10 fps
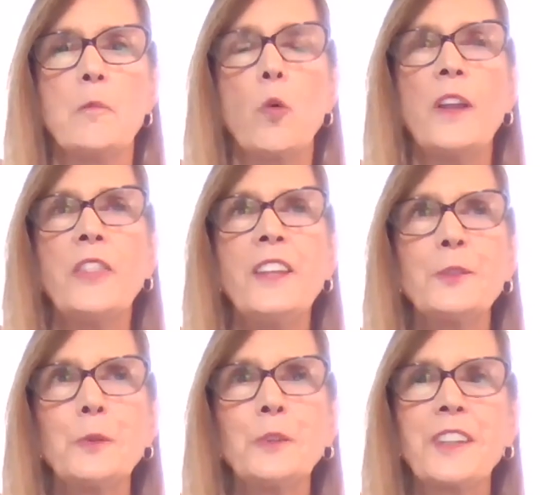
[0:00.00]
What
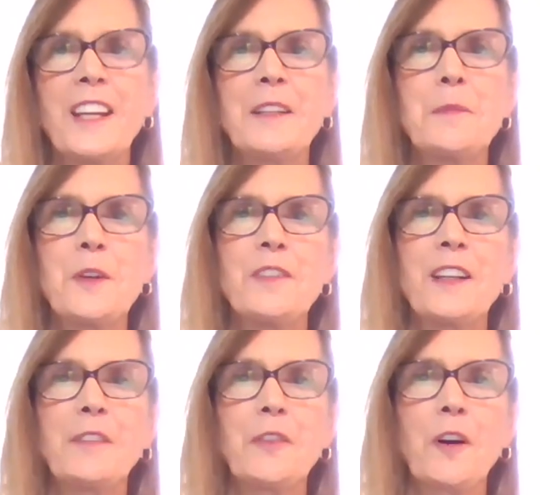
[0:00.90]
this will take
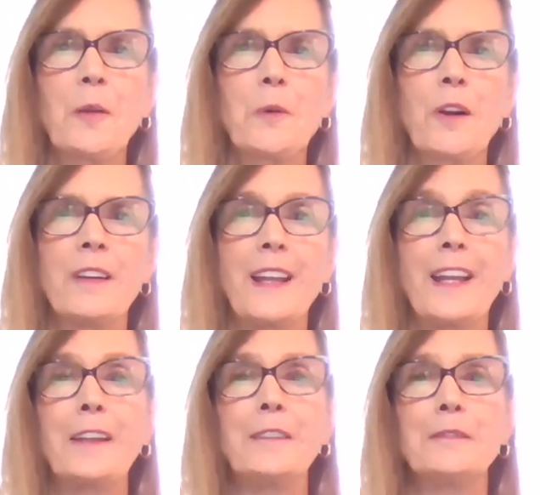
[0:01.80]
moving forward
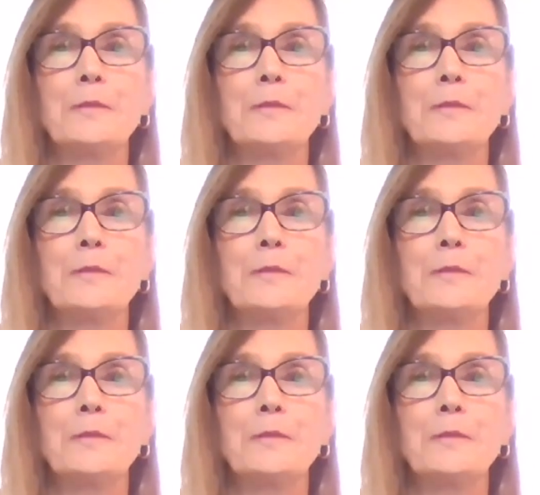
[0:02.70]
and